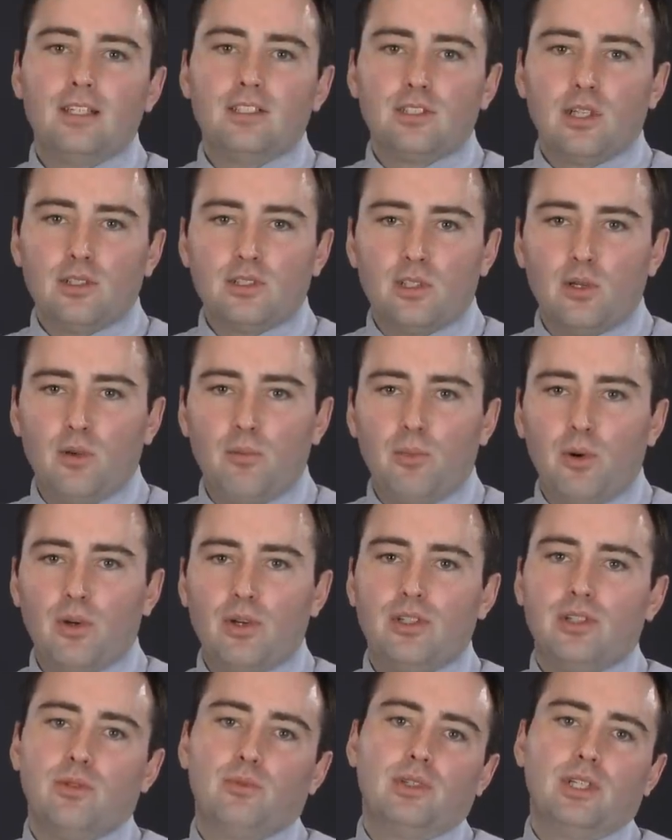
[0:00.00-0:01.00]
It's also
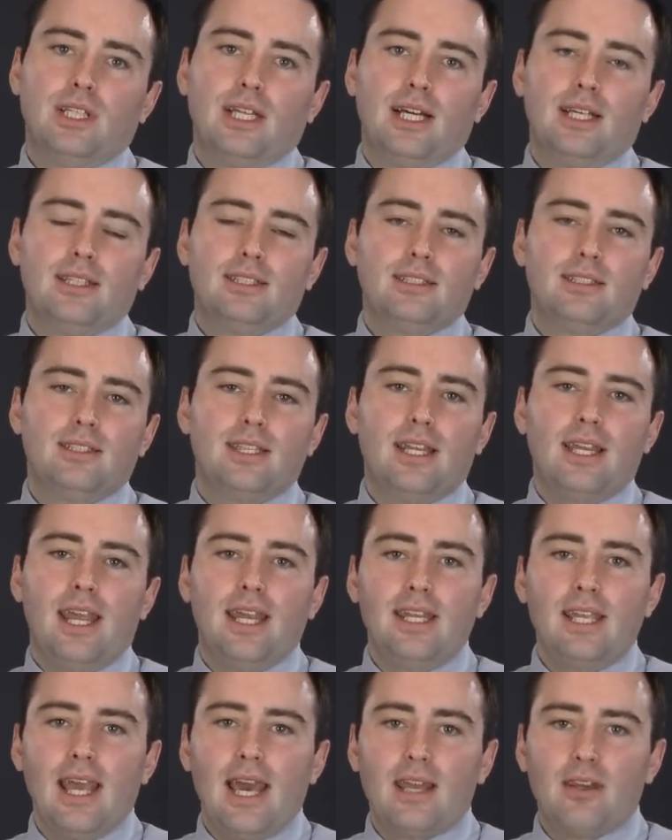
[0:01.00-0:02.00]
important to realize that
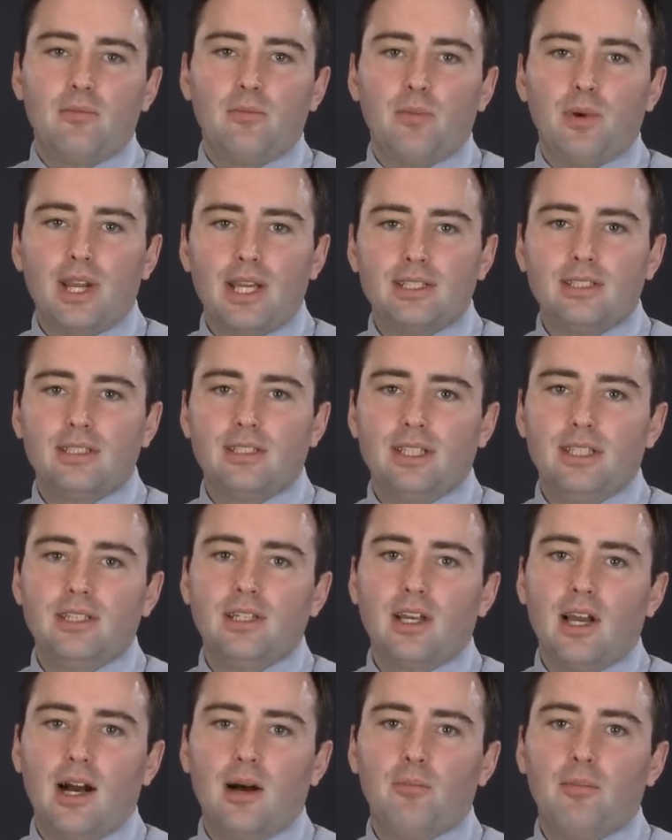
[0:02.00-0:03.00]
any atom present in the
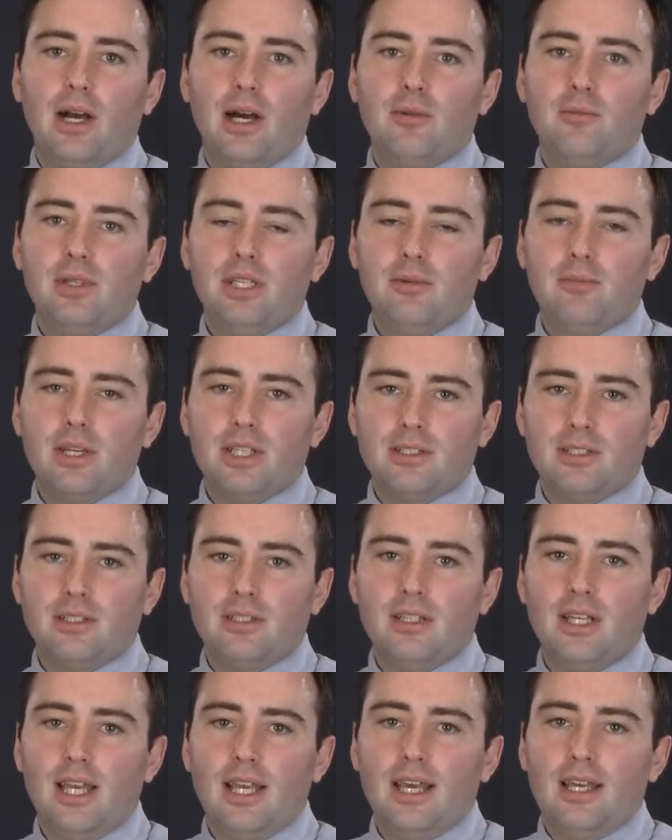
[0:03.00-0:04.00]
compound being
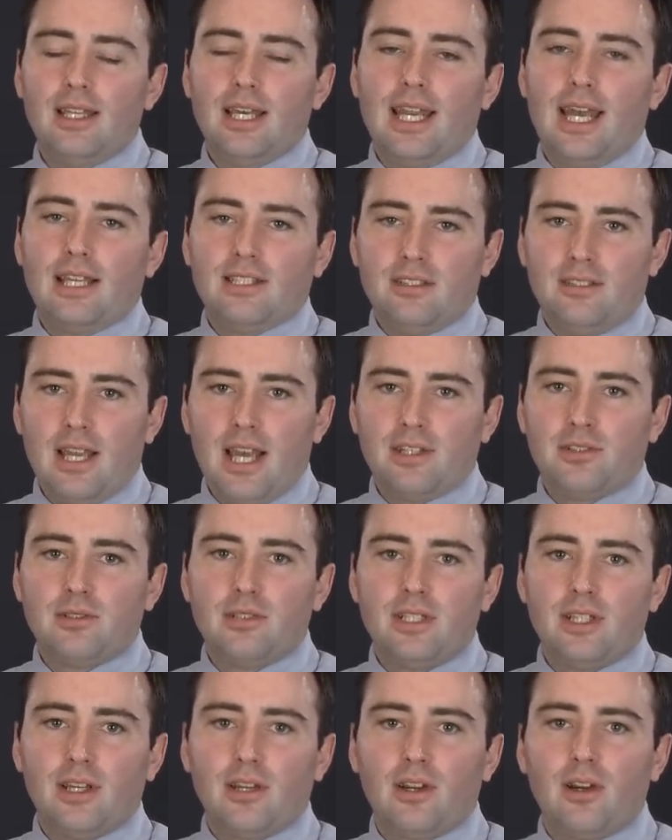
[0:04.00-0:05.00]
measured that has
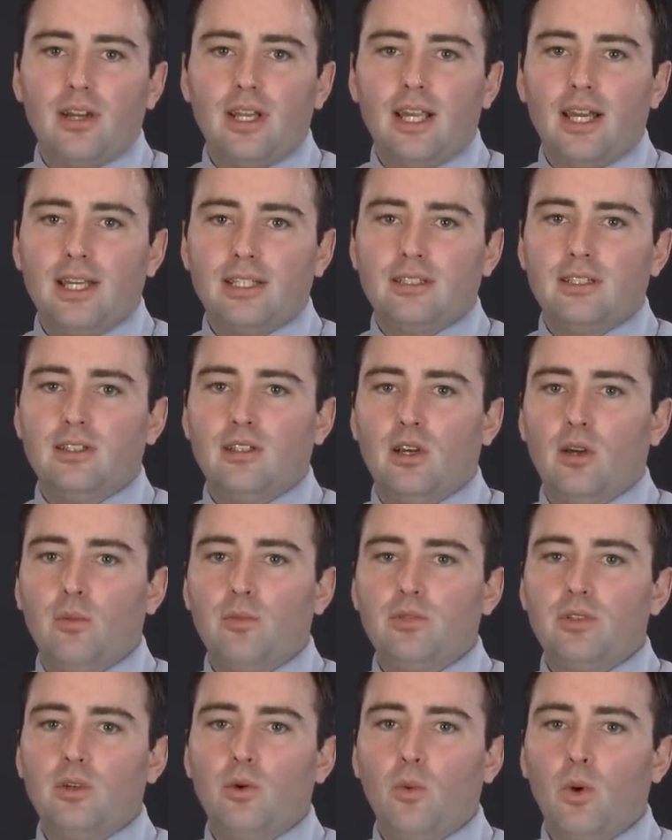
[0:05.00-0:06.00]
naturally occurring
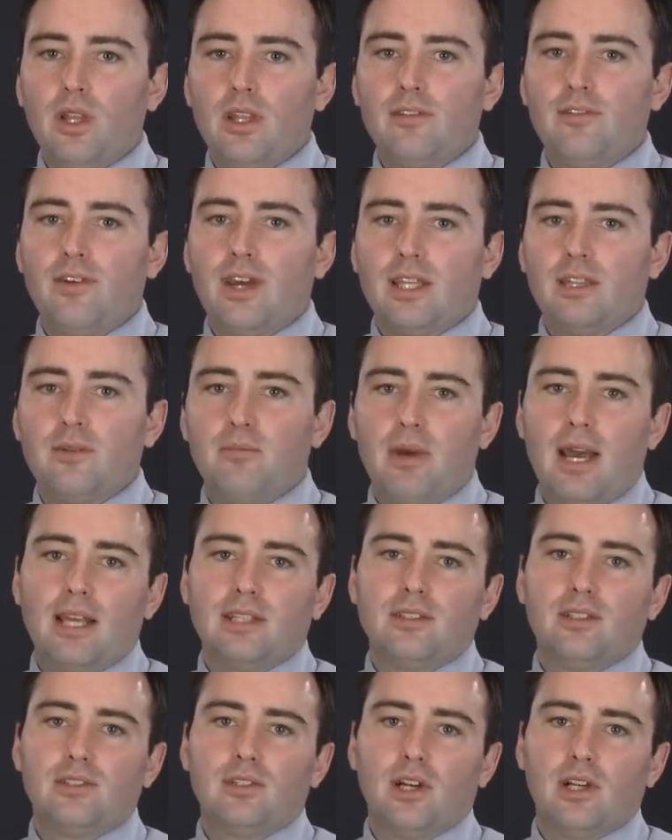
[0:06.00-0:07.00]
isotopes will affect the
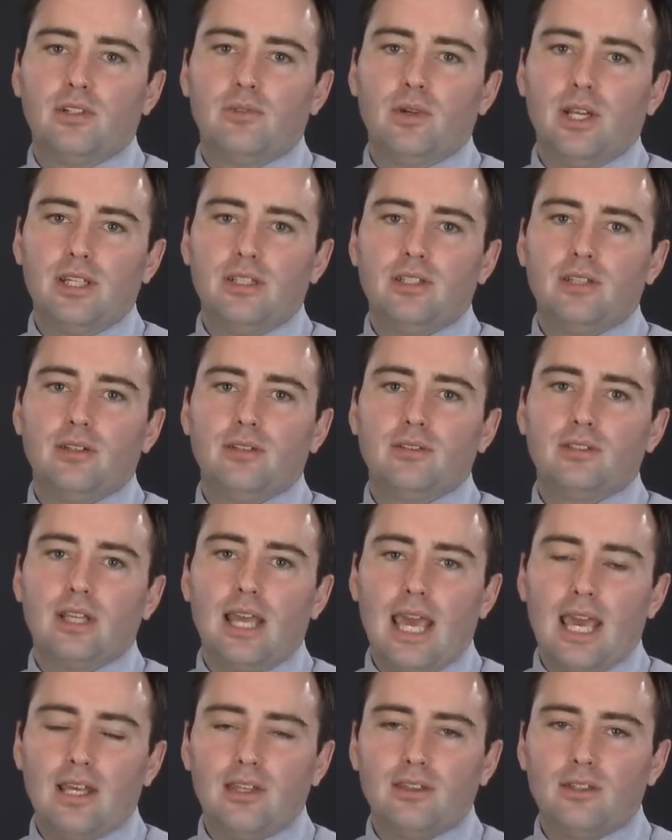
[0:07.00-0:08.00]
mass to charge ratios
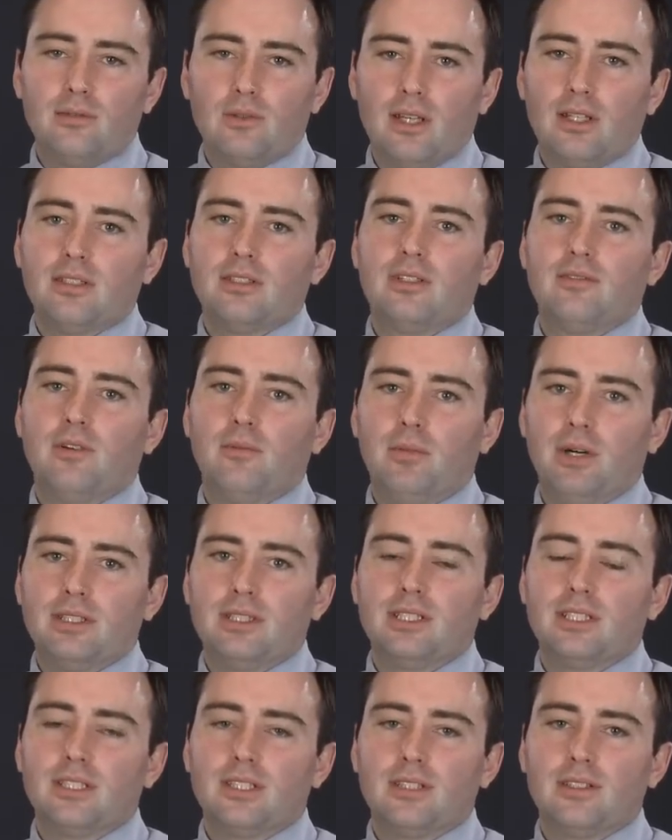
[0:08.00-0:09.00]
and their relative
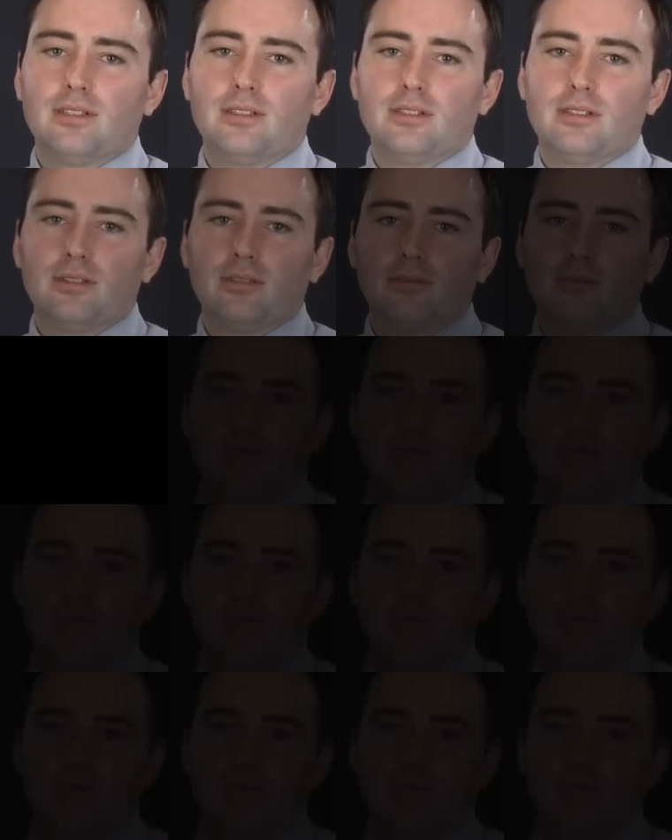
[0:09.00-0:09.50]
abundances.